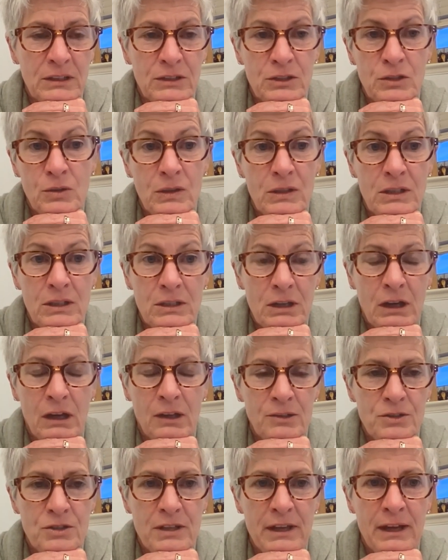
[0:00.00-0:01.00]
and you can
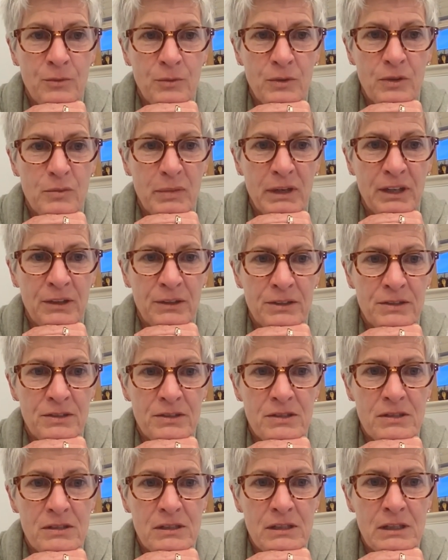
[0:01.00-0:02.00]
acknowledge that with
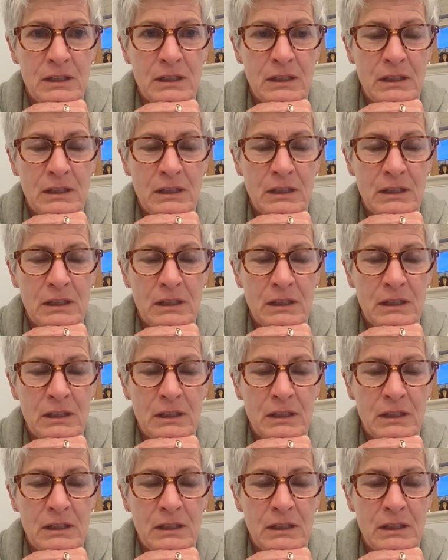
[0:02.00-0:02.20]
parents